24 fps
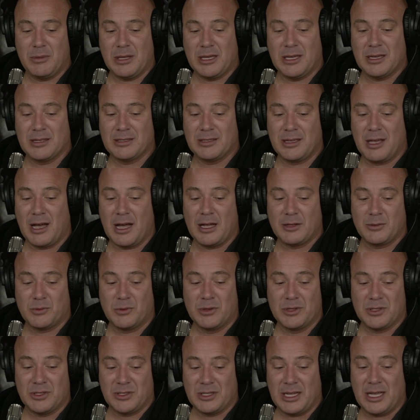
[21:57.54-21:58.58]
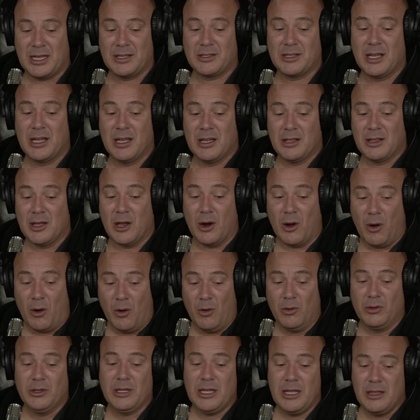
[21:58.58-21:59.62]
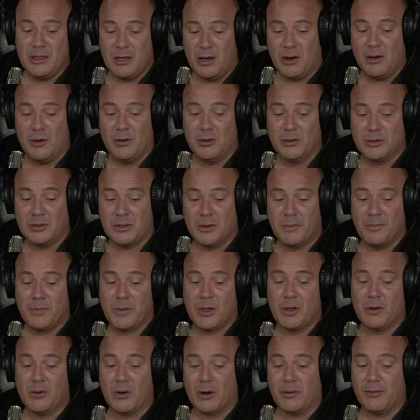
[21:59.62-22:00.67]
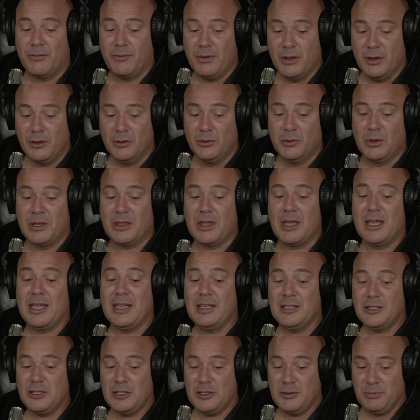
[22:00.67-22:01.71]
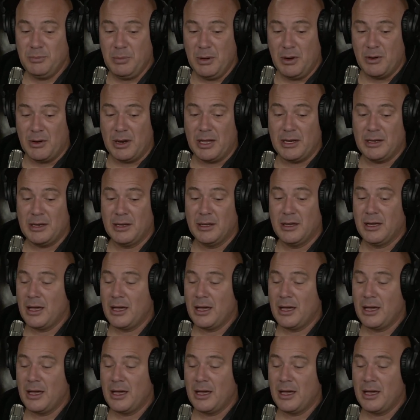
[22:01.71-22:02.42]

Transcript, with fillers: because God's word says that only those who are filled with his spirit